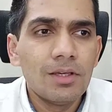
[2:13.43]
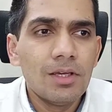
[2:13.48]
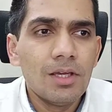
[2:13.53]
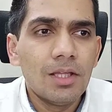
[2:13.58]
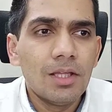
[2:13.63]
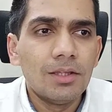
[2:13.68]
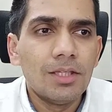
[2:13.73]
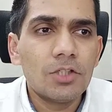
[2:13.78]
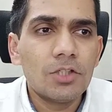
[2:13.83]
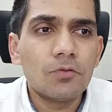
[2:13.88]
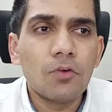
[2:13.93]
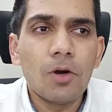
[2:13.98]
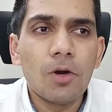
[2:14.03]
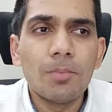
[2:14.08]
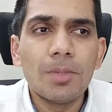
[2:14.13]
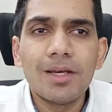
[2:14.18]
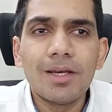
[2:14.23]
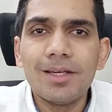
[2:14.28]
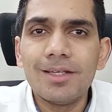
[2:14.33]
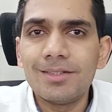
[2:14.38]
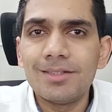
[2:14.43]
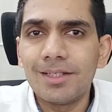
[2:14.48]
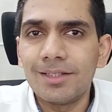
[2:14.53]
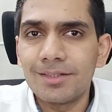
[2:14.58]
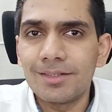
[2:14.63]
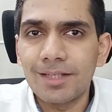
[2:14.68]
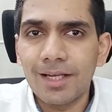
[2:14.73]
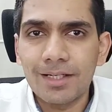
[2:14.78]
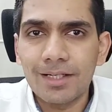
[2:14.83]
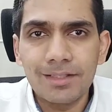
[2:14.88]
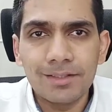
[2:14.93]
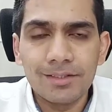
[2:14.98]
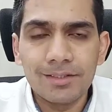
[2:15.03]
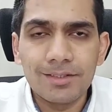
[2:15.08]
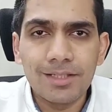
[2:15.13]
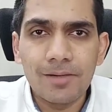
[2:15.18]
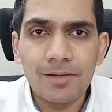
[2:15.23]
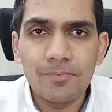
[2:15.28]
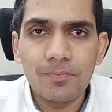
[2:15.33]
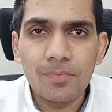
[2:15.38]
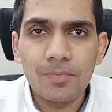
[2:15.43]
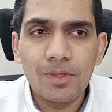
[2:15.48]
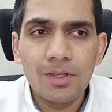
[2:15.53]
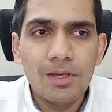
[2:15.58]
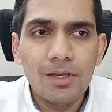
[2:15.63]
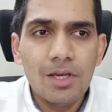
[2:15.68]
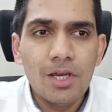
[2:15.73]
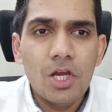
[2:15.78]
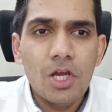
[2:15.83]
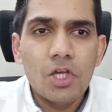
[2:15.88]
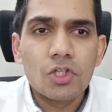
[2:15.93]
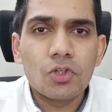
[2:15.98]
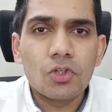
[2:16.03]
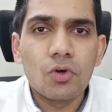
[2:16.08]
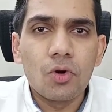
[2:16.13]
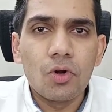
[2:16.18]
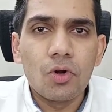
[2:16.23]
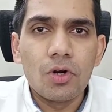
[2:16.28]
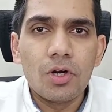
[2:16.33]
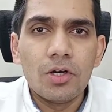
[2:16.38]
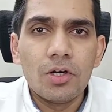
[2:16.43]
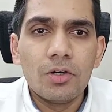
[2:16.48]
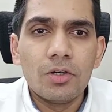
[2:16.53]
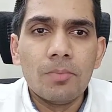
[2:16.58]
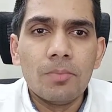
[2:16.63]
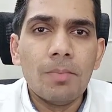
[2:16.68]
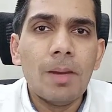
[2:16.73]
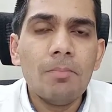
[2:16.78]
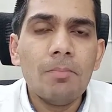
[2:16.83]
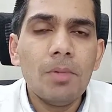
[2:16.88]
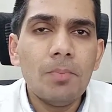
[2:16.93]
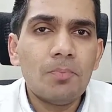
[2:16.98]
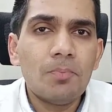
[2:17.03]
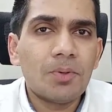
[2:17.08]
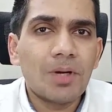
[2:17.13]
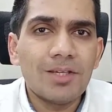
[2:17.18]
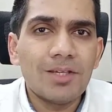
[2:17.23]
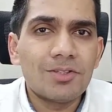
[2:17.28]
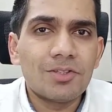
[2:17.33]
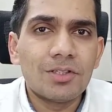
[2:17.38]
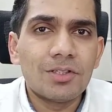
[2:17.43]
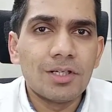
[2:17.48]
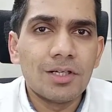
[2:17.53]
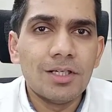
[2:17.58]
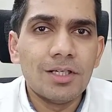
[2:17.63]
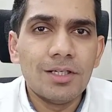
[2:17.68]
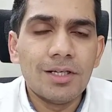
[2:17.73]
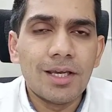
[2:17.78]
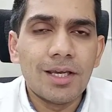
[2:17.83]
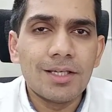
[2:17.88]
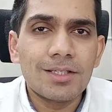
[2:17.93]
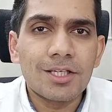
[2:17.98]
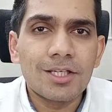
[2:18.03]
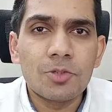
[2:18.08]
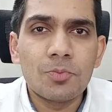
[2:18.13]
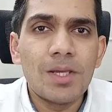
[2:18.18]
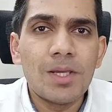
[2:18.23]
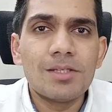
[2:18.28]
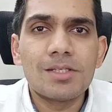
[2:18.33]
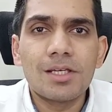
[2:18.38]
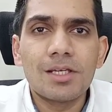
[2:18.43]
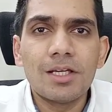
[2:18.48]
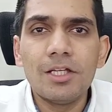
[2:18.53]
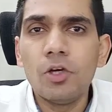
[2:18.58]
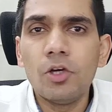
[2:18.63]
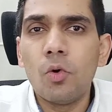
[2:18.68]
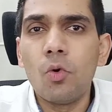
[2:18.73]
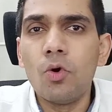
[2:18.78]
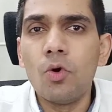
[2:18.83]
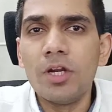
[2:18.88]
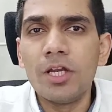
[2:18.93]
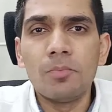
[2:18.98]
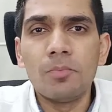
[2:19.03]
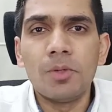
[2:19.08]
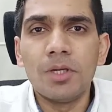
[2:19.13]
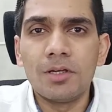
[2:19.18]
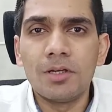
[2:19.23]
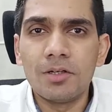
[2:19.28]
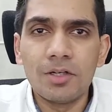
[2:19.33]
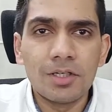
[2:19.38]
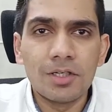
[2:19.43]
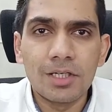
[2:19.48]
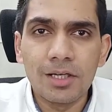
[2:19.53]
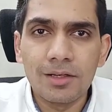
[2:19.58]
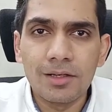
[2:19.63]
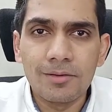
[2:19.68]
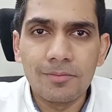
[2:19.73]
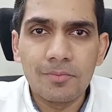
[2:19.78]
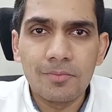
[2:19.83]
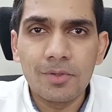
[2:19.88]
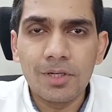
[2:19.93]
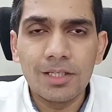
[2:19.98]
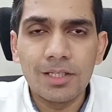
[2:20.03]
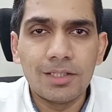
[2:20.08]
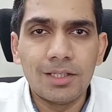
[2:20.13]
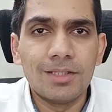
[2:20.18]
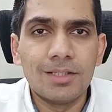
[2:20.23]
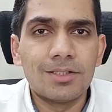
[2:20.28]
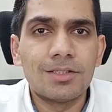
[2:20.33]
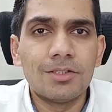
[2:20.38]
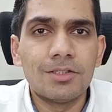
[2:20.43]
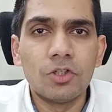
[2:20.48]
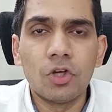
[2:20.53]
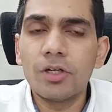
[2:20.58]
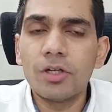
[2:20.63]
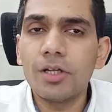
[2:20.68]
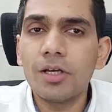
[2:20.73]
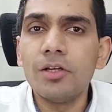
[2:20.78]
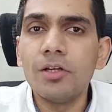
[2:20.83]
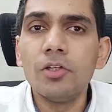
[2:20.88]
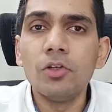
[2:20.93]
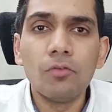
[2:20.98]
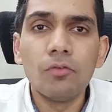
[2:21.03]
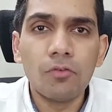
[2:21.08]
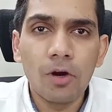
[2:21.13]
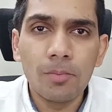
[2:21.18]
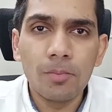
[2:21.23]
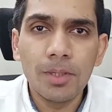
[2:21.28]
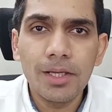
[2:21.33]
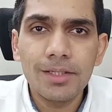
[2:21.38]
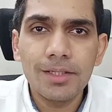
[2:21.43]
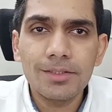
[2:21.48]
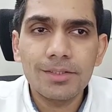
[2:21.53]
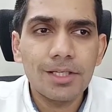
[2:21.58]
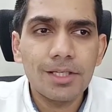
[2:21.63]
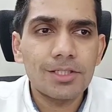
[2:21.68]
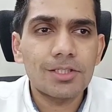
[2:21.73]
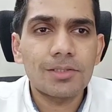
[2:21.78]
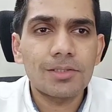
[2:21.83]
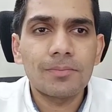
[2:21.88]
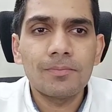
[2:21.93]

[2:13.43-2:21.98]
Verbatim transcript: This formula is exactly the same. So remember price return index is basically holding period return. Right? It's not a new formula as such.